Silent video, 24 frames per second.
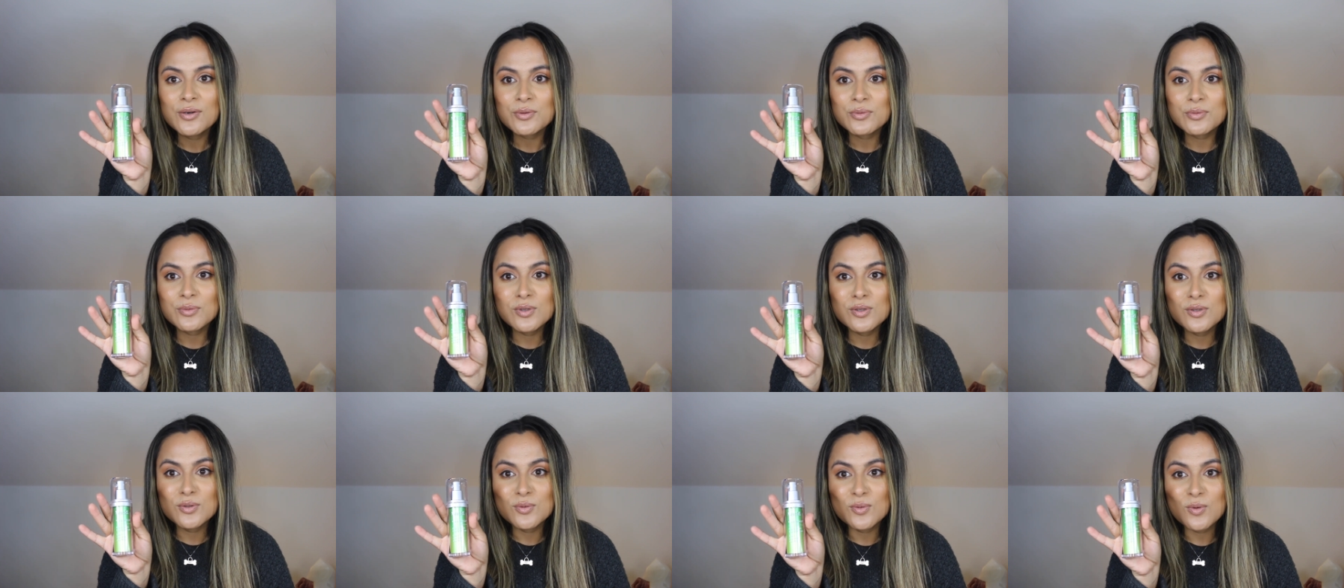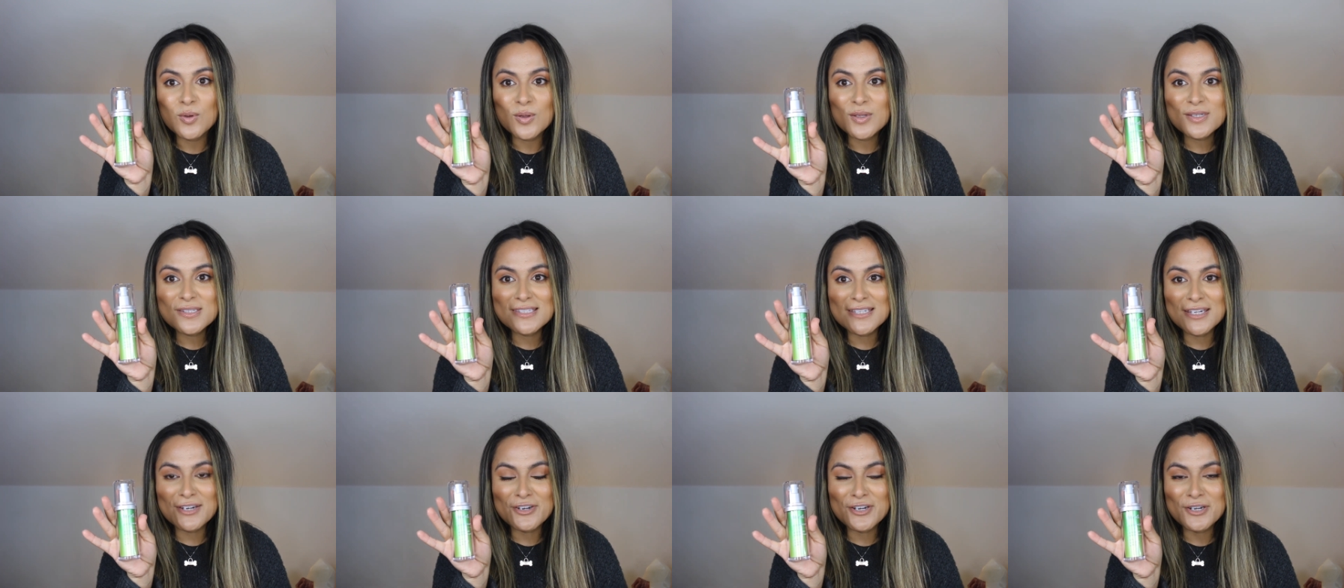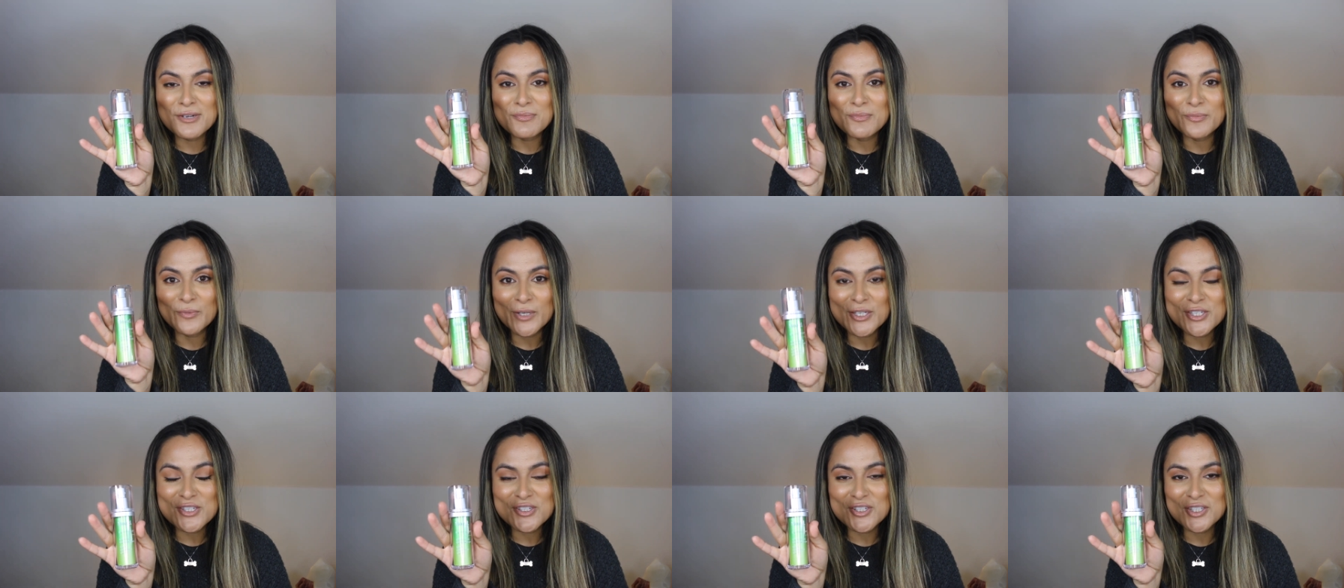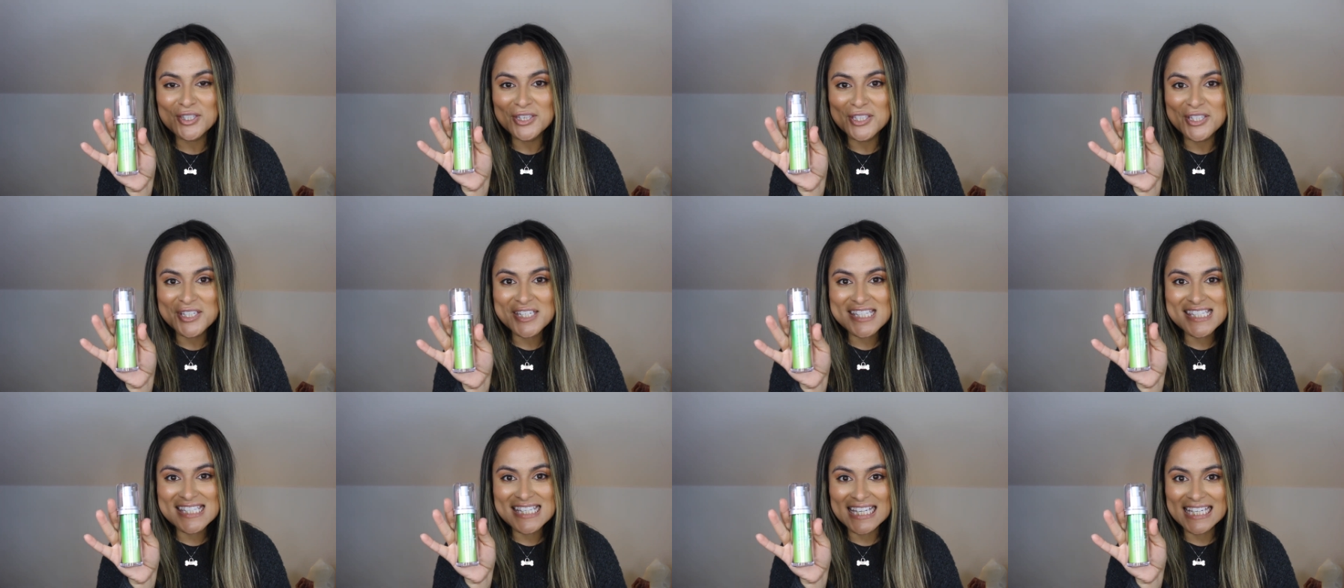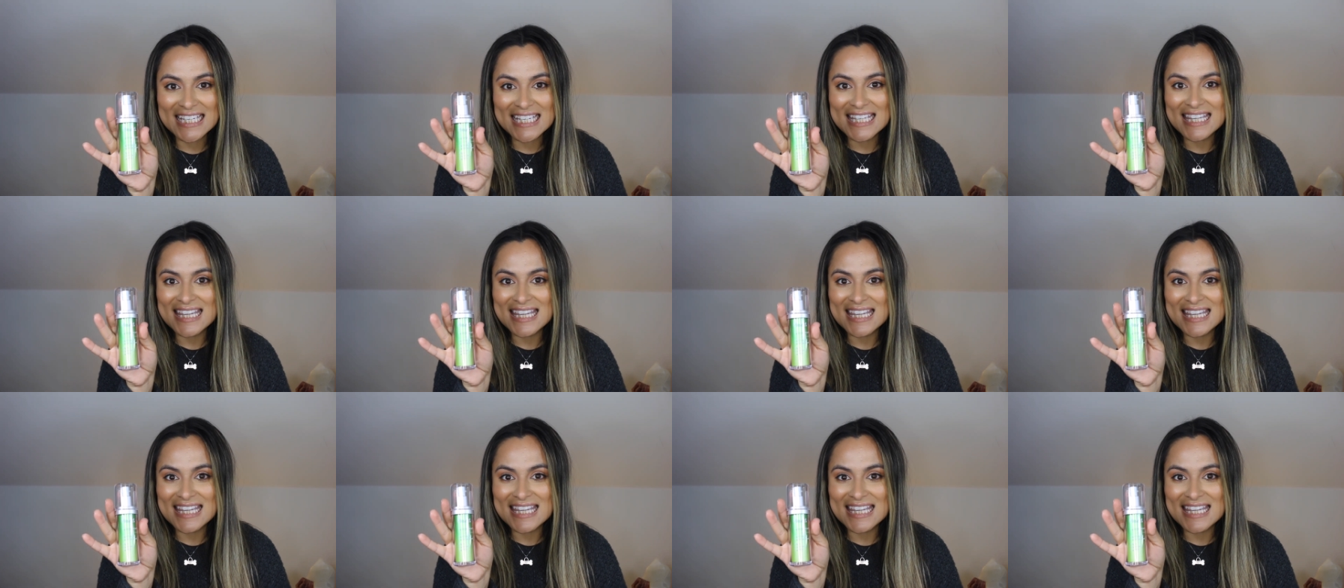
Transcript: Renewal Serum, which looks like